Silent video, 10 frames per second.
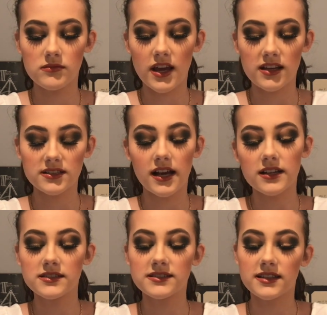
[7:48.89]
the
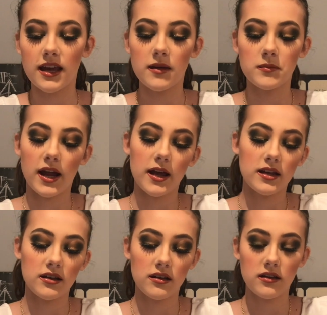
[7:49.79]
exactly same like
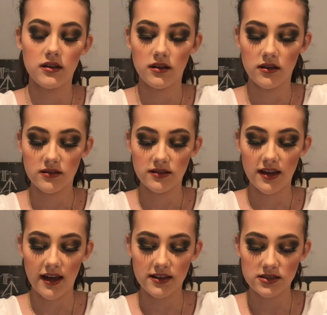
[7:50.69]

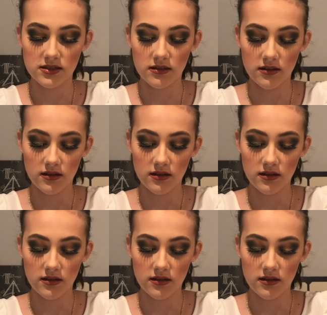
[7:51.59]
text.